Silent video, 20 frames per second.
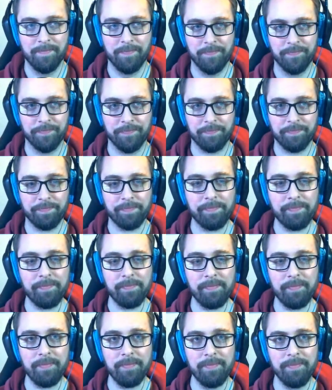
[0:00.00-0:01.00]

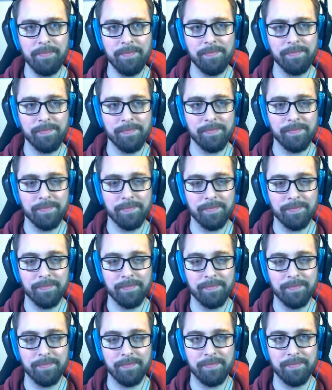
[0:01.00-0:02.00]

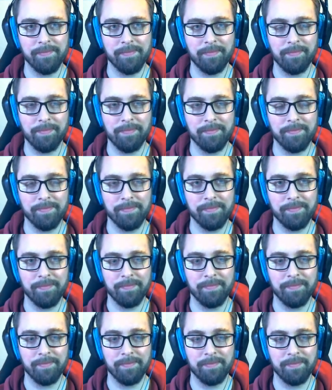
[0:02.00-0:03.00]

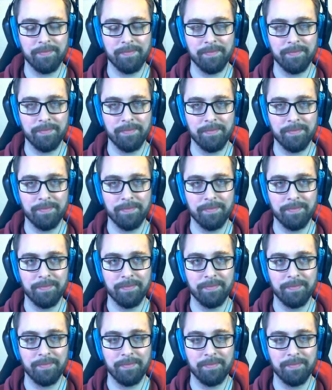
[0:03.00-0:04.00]

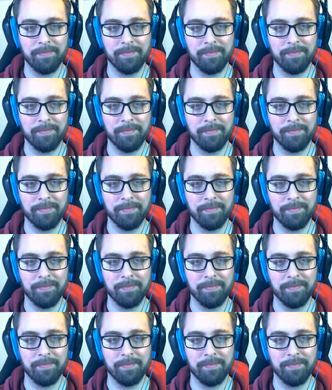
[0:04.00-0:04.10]
(silent)